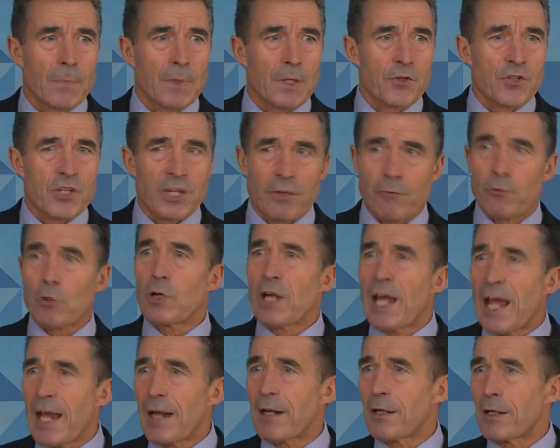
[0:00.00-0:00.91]
several
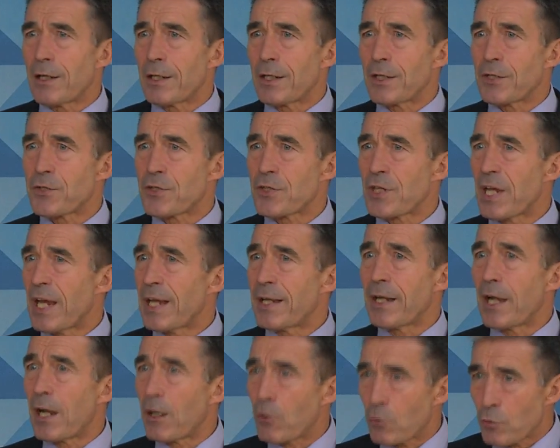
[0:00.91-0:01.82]
allies
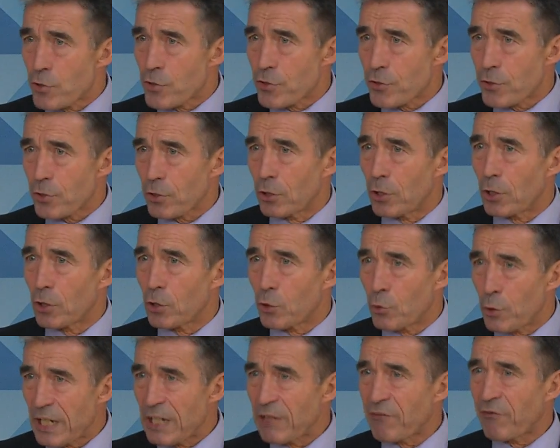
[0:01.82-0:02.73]
announced
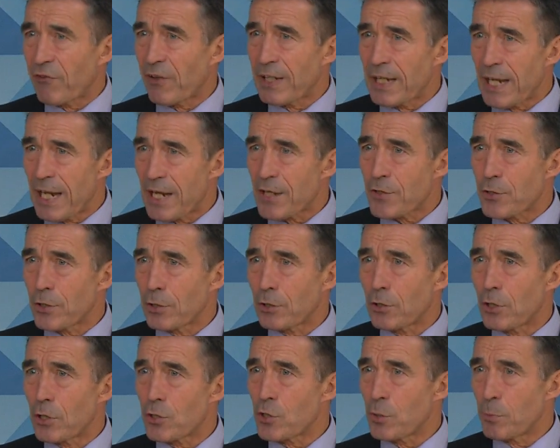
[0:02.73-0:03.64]
concrete financial
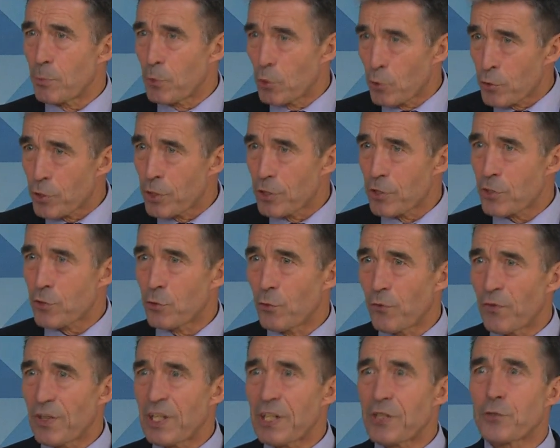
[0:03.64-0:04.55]
contributions to
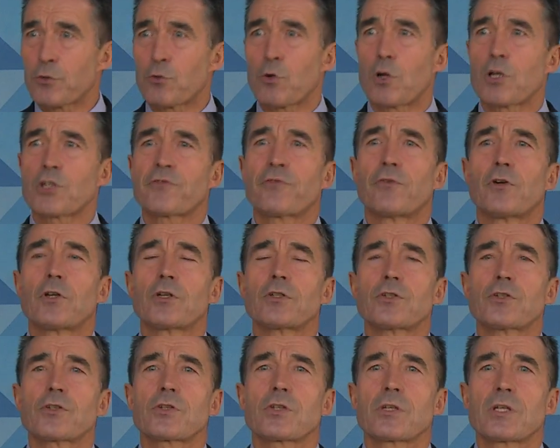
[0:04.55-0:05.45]
these trust
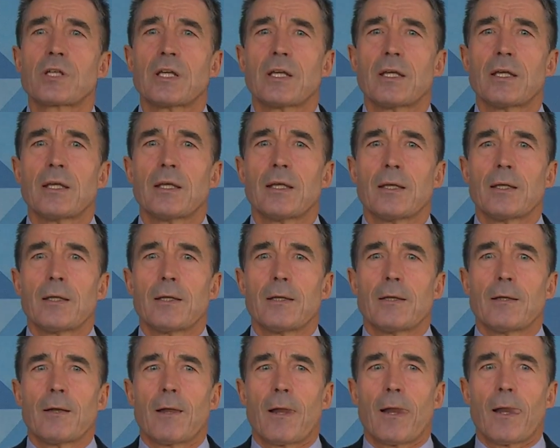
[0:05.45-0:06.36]
funds,
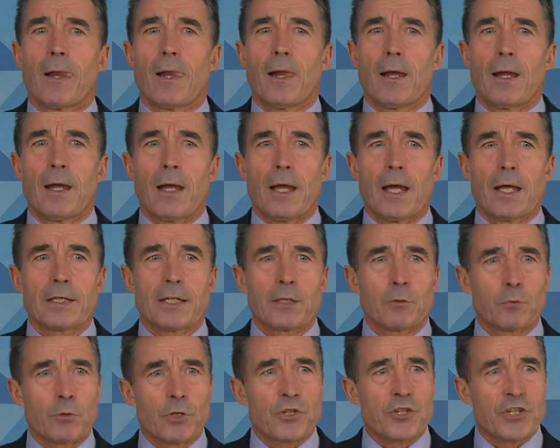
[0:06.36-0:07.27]
and it
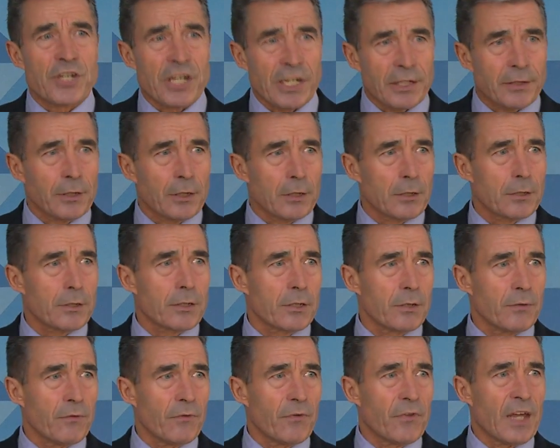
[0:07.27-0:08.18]
was signaled
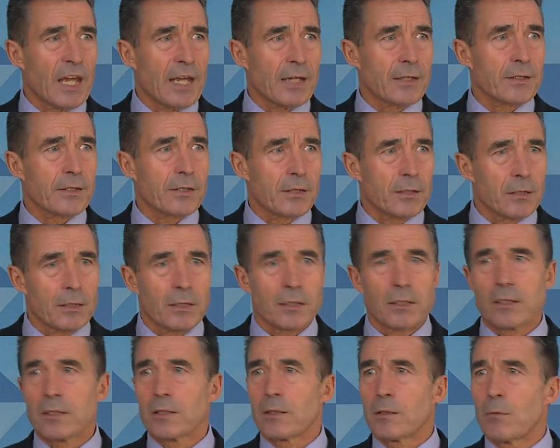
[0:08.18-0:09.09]
that
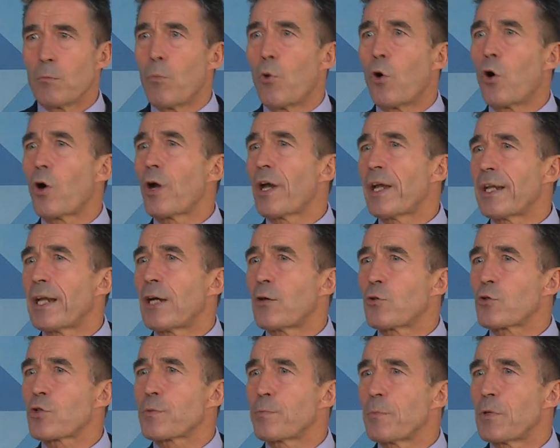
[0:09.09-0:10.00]
more
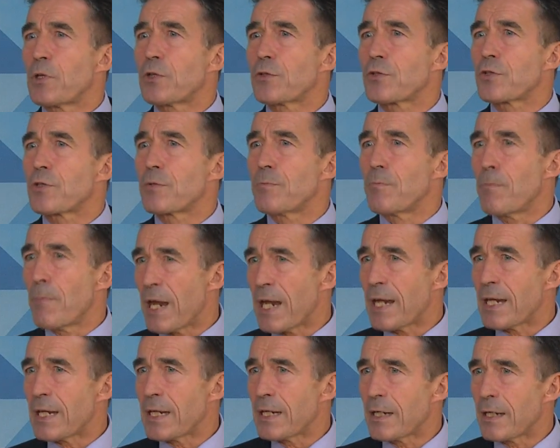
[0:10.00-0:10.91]
announcements
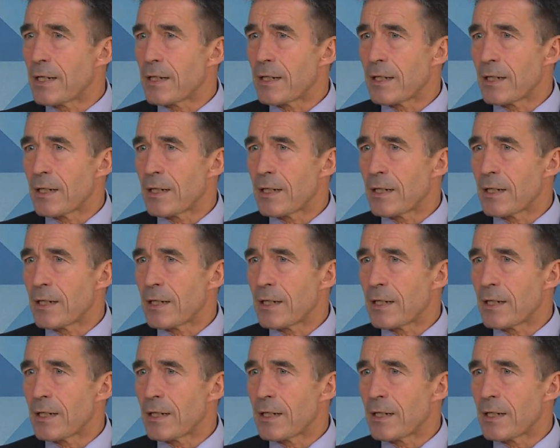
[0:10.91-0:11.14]
may